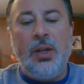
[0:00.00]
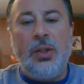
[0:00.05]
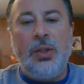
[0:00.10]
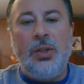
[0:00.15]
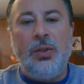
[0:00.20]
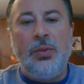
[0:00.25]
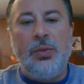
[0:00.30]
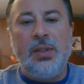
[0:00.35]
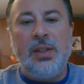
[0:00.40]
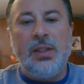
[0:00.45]

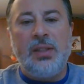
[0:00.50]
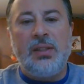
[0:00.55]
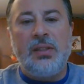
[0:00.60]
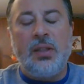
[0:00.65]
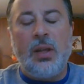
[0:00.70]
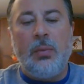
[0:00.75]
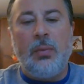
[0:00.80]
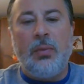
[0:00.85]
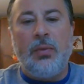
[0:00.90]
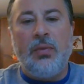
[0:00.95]
using
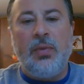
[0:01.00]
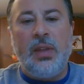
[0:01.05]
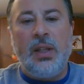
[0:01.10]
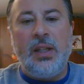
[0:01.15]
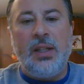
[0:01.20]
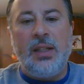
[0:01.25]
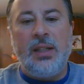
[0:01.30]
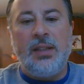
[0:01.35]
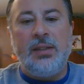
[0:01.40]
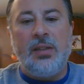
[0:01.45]
some of
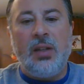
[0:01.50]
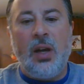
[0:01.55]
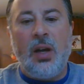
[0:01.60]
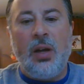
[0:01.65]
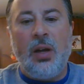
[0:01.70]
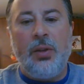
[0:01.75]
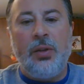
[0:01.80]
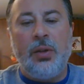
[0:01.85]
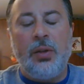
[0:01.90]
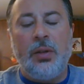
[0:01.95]
these
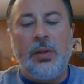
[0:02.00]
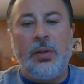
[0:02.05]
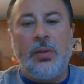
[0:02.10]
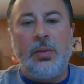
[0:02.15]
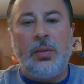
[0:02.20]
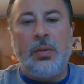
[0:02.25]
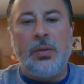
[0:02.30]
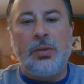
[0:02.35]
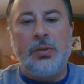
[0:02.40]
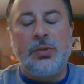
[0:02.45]
other
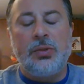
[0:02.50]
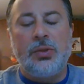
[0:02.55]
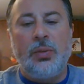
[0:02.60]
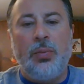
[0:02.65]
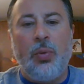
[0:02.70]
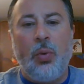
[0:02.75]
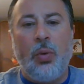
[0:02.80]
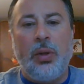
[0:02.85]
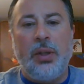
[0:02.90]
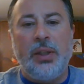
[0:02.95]

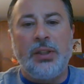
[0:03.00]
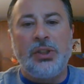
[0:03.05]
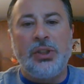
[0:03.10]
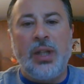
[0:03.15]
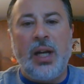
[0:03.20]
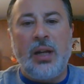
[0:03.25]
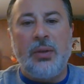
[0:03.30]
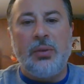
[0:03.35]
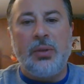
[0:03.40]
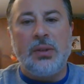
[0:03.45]
supporting
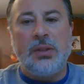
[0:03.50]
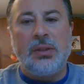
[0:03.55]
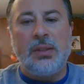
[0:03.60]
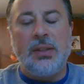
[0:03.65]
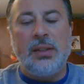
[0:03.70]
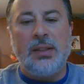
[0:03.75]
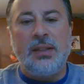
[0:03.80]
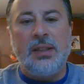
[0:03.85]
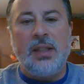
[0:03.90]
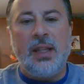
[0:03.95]
genres,
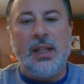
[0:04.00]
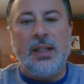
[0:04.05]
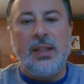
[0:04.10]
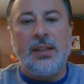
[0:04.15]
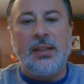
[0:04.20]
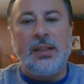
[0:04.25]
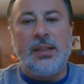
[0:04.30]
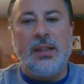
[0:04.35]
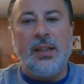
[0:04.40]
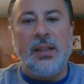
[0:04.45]
these
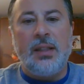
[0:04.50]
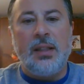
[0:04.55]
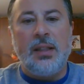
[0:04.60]
things